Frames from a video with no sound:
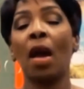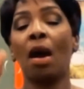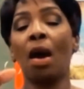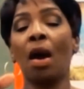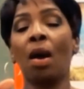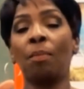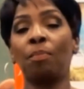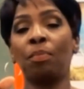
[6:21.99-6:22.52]

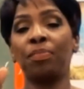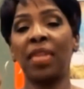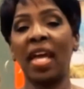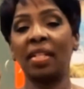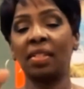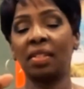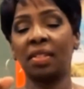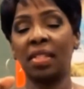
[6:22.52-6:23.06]

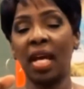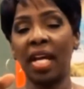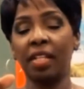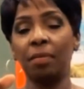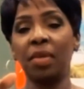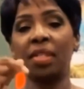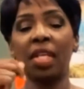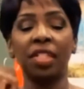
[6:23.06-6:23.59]
That
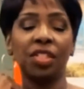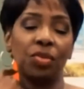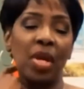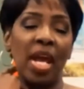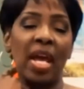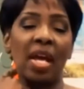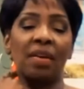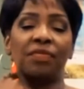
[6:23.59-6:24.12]
document that you
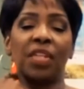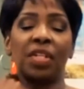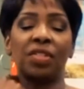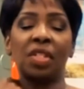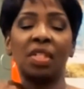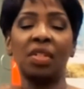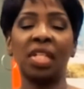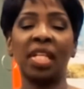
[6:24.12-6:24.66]
have, there's
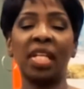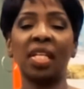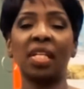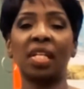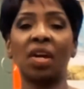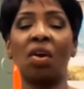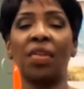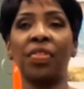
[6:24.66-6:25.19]
a link
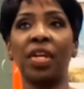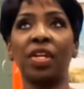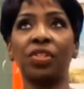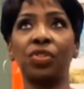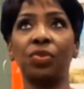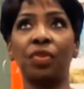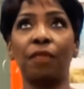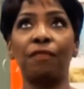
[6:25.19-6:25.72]
on there
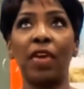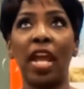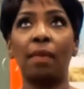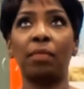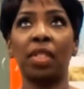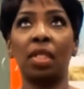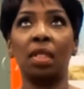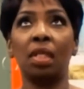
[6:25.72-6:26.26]
to the
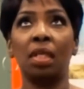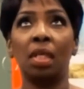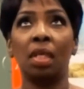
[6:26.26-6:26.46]
Family